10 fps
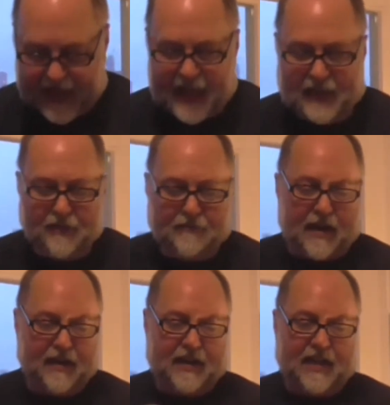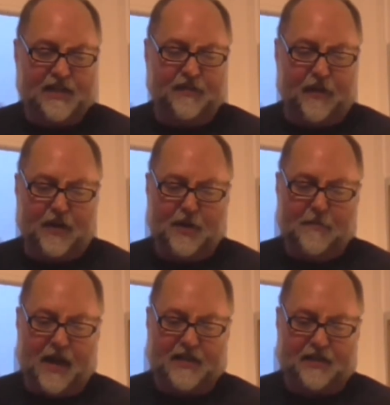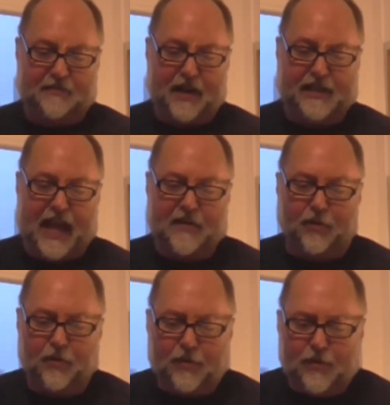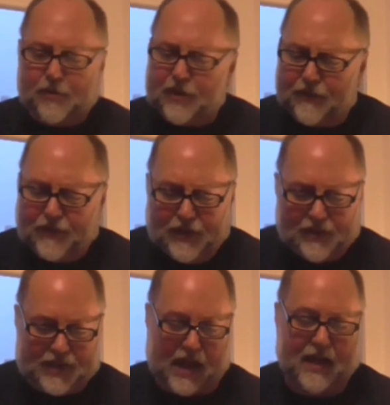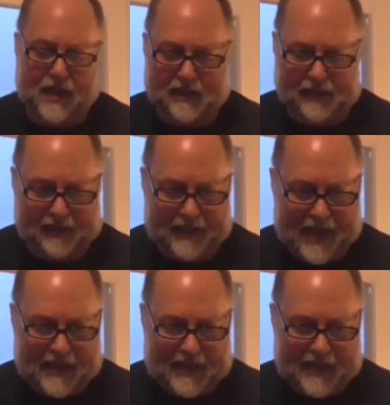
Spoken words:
In the regulation volume I shall write down all the futile,